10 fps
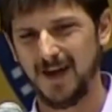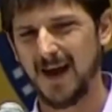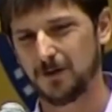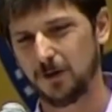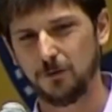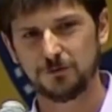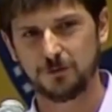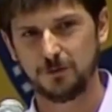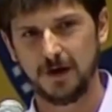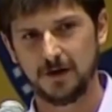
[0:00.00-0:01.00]

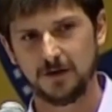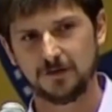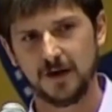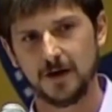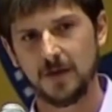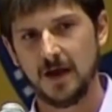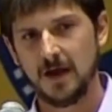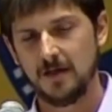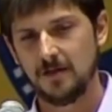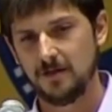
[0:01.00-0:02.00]
agricultural areas set up.
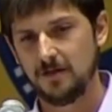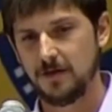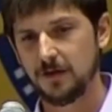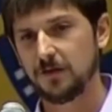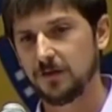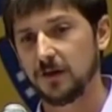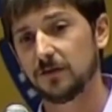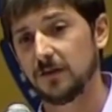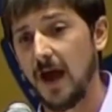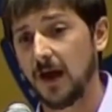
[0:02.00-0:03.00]
This is
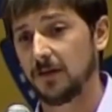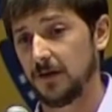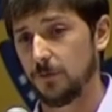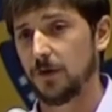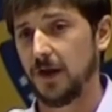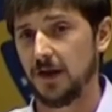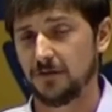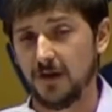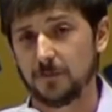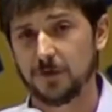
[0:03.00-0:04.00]
exactly what
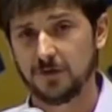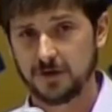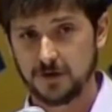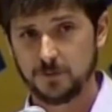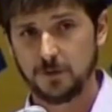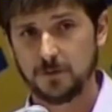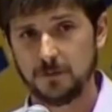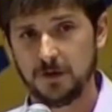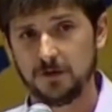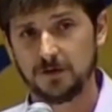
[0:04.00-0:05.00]
85%
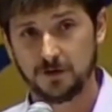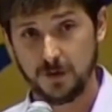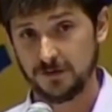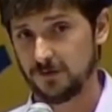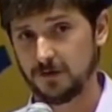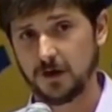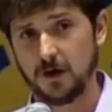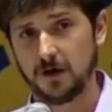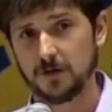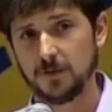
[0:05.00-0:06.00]
unemployment means in a Western
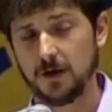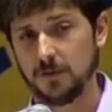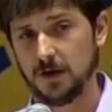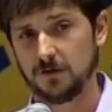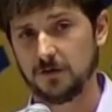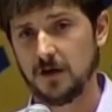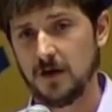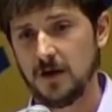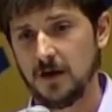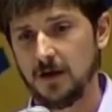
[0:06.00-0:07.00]
economy. I mean,
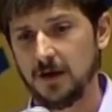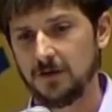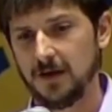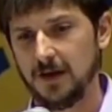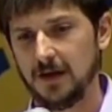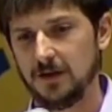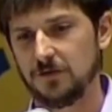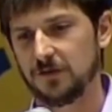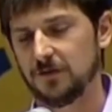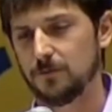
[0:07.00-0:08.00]
it
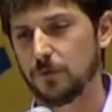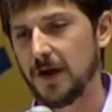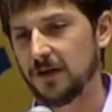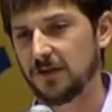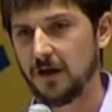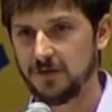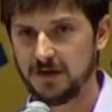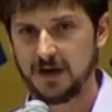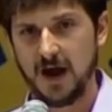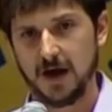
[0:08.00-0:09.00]
just breaks down the
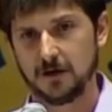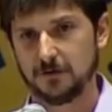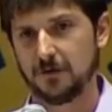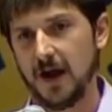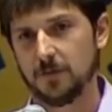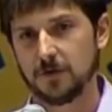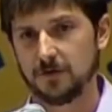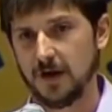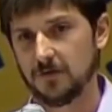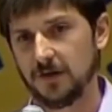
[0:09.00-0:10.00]
entire fiber
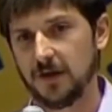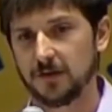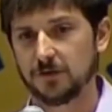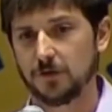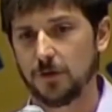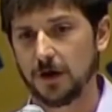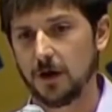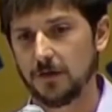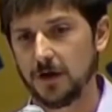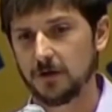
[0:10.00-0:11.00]
of everything that's going
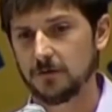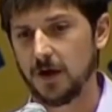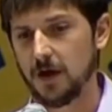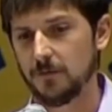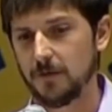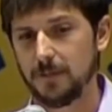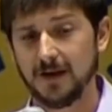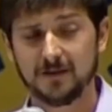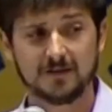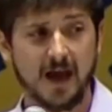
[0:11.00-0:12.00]
on there. The
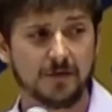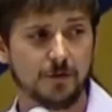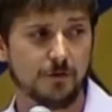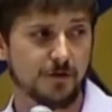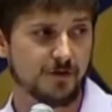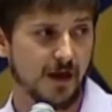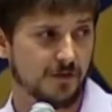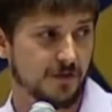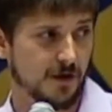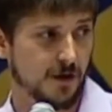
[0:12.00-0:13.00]
big stat, though, the stat
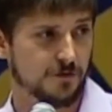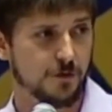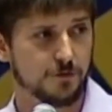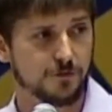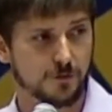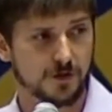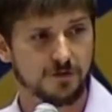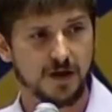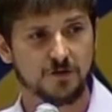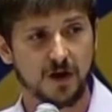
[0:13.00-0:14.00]
that the area is known for
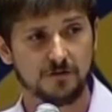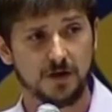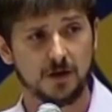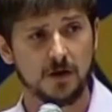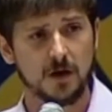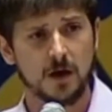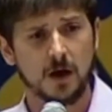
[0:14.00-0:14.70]
is HIV.